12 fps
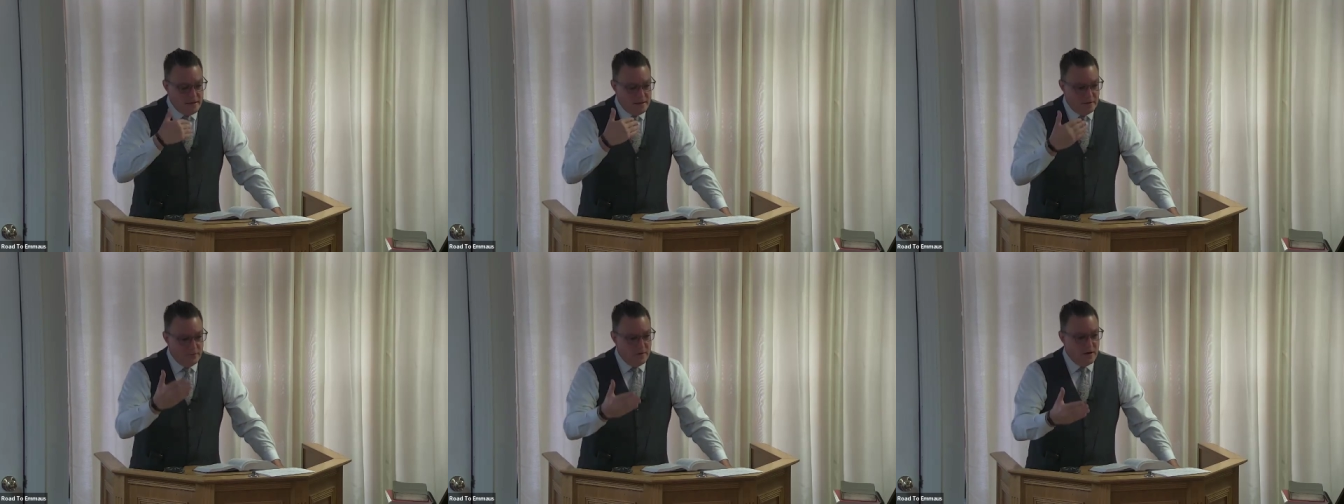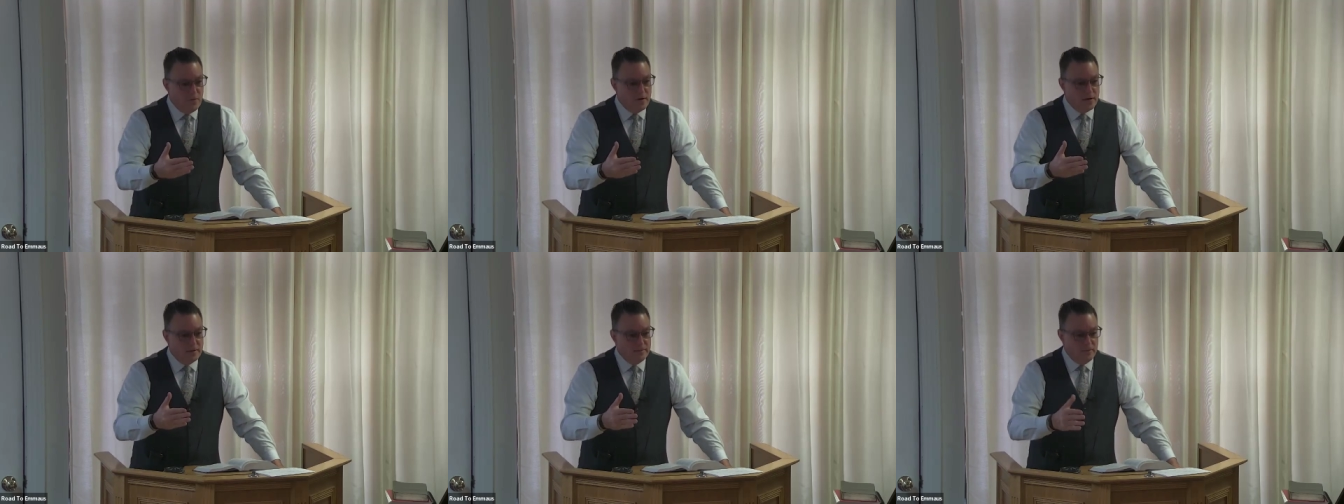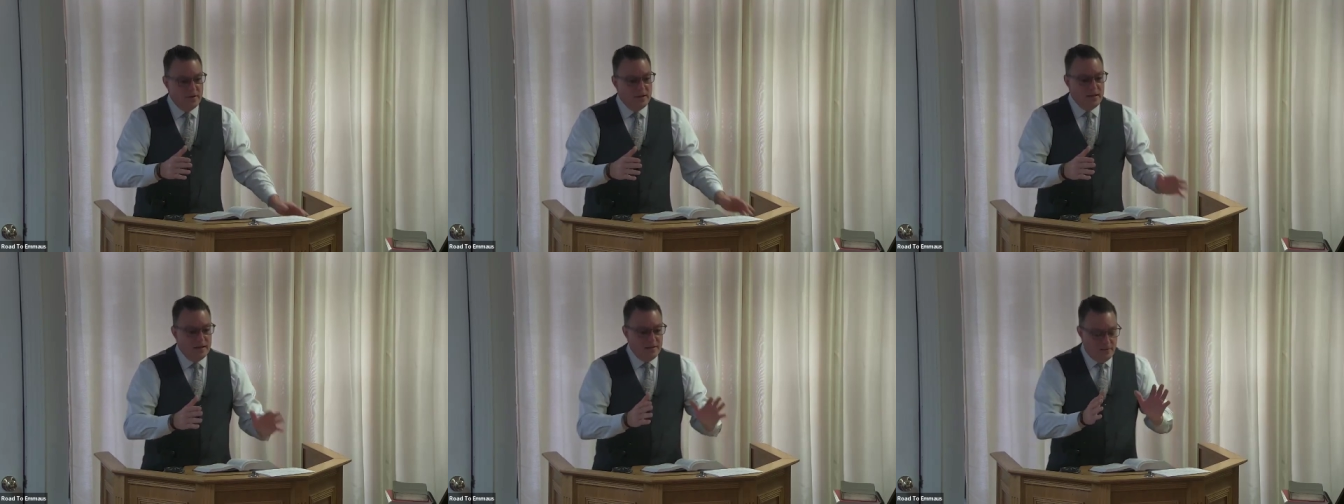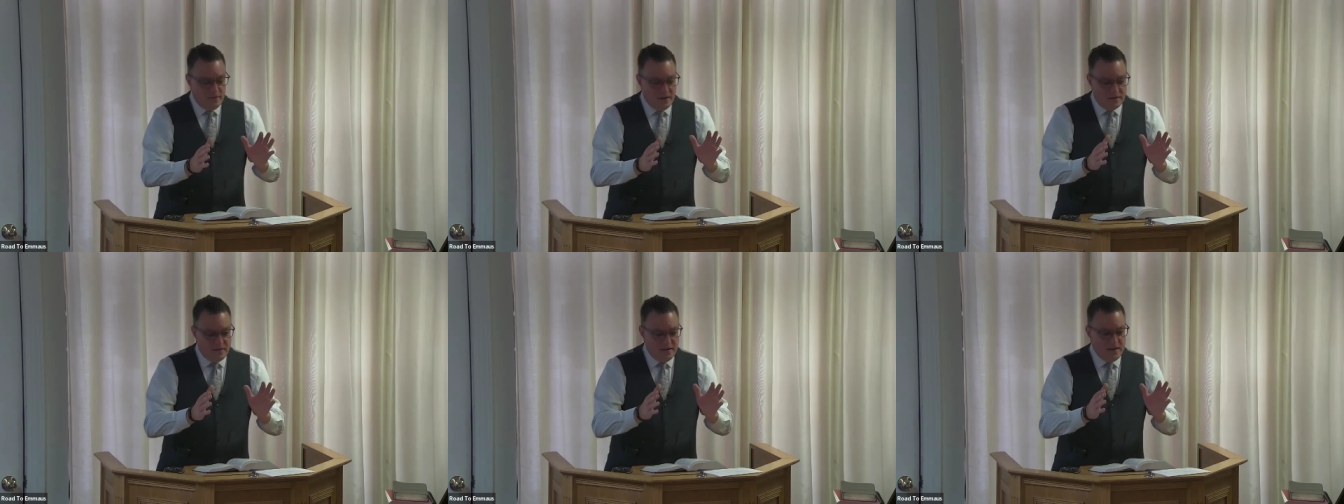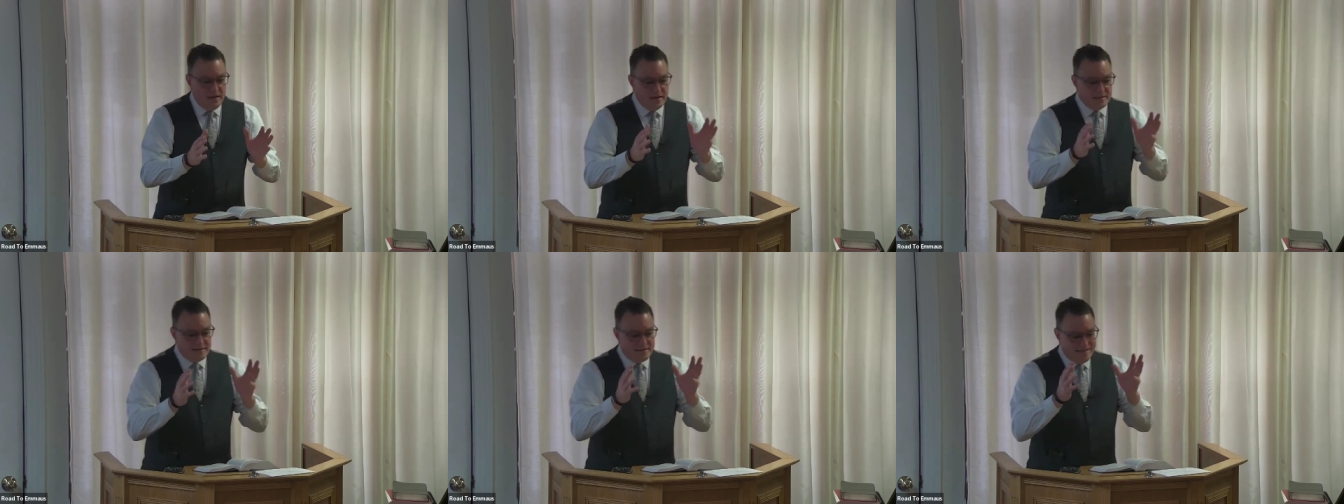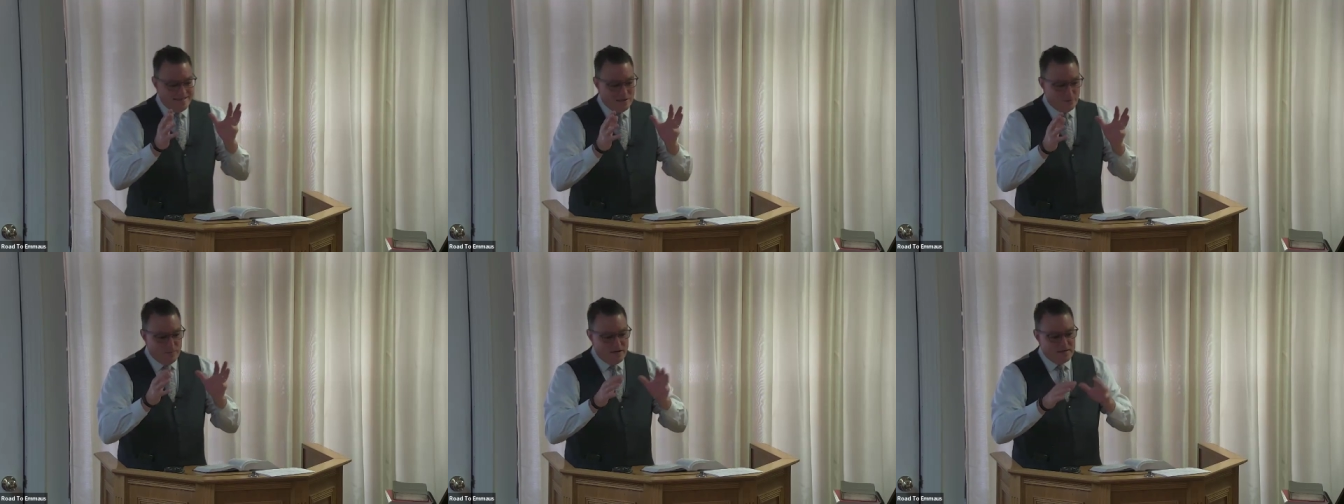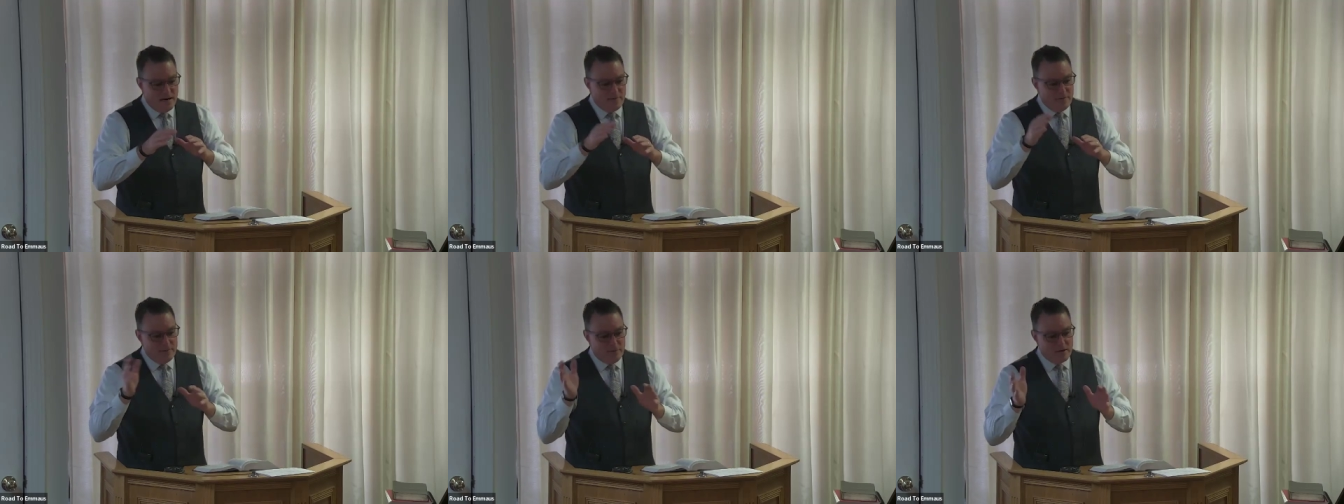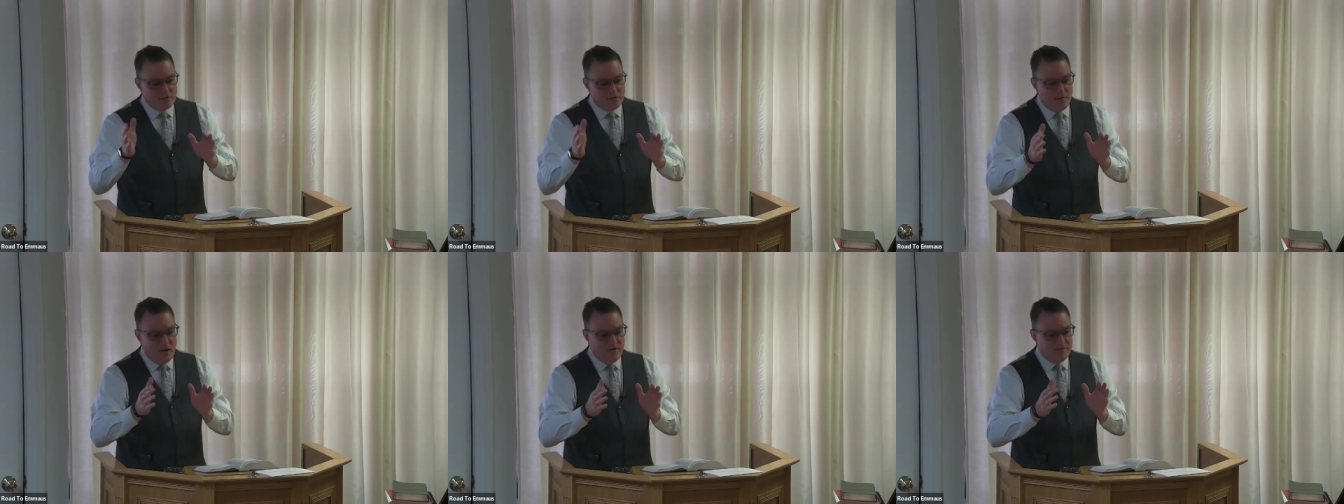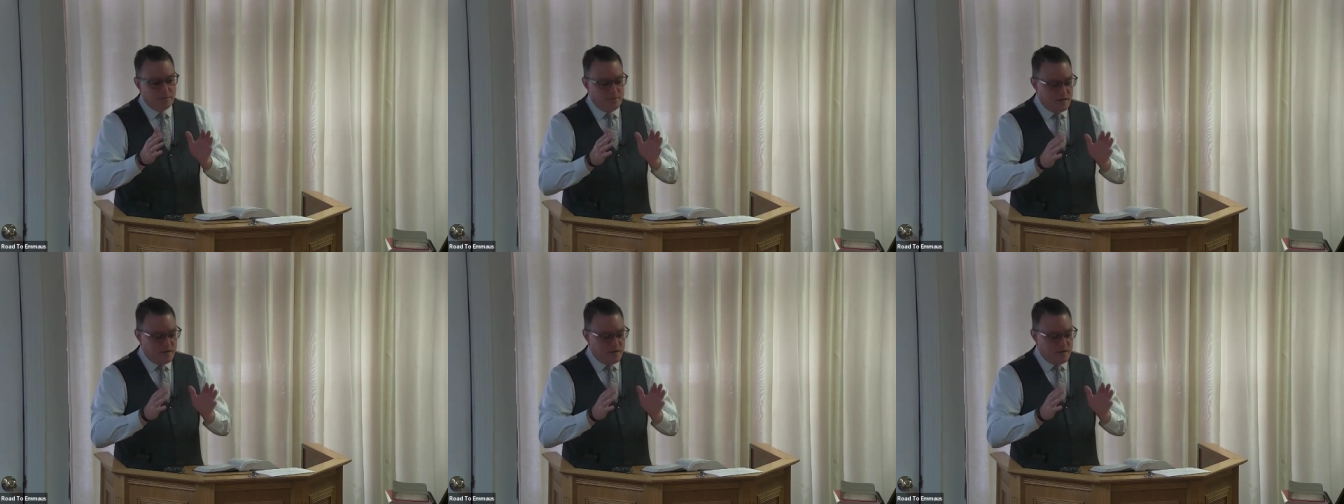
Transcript: You know, we don't want to. The, the thing is, the reason I would brush them off is